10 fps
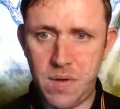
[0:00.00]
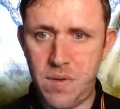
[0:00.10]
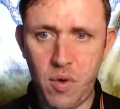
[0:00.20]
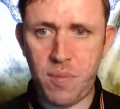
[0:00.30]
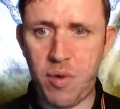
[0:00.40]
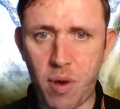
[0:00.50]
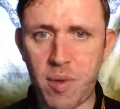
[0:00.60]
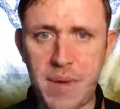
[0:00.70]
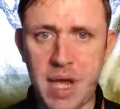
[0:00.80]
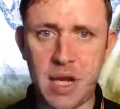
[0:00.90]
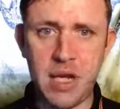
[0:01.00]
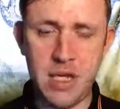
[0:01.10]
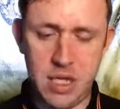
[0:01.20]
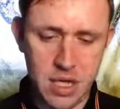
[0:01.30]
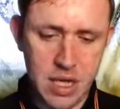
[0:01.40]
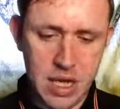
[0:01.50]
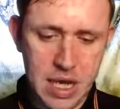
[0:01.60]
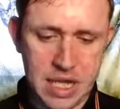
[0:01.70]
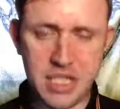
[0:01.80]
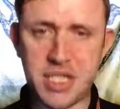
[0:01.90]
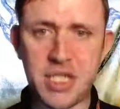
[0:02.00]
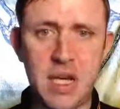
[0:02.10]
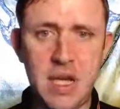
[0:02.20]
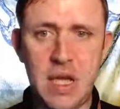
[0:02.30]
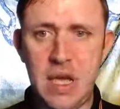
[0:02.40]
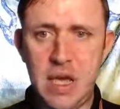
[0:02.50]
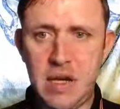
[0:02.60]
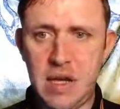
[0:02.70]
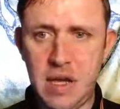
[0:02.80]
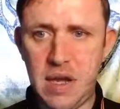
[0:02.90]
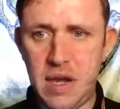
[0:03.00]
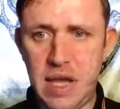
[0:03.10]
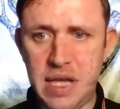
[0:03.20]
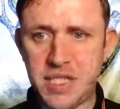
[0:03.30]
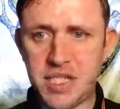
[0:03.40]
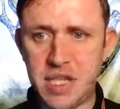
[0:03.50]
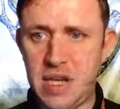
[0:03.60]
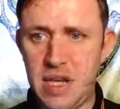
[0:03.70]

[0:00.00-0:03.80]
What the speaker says: No problem, Nicola. It's it's